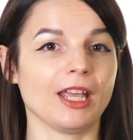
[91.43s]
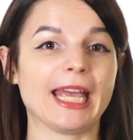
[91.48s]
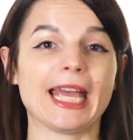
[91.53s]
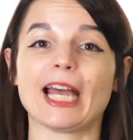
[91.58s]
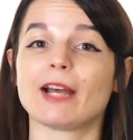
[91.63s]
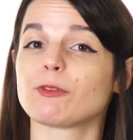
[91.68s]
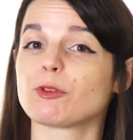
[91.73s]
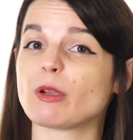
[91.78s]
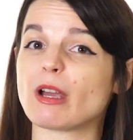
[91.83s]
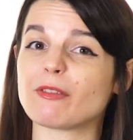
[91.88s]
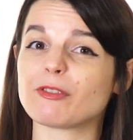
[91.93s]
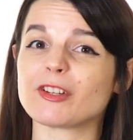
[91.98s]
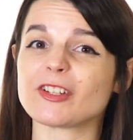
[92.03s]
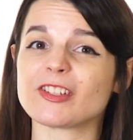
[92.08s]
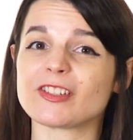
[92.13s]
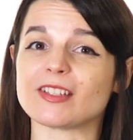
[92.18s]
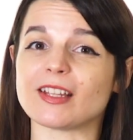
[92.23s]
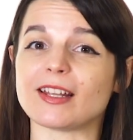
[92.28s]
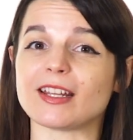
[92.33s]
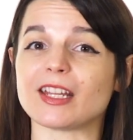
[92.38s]
Have you ever
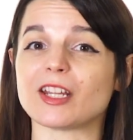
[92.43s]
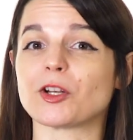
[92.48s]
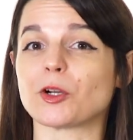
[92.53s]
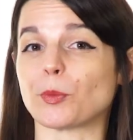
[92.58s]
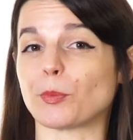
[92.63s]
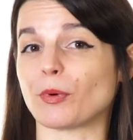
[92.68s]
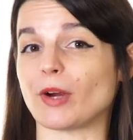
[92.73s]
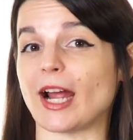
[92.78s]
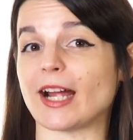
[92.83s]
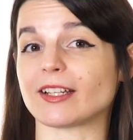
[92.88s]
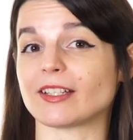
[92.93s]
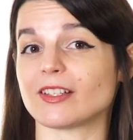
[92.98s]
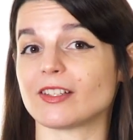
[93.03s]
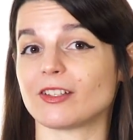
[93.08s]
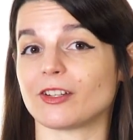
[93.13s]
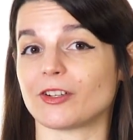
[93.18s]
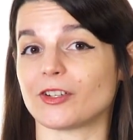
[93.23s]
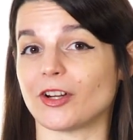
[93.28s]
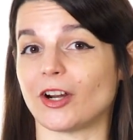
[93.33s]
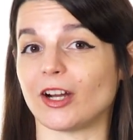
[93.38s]
studied or
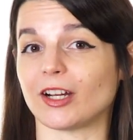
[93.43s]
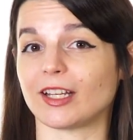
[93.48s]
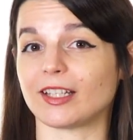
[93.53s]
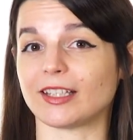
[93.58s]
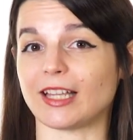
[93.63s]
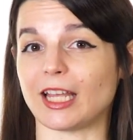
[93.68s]
practiced your target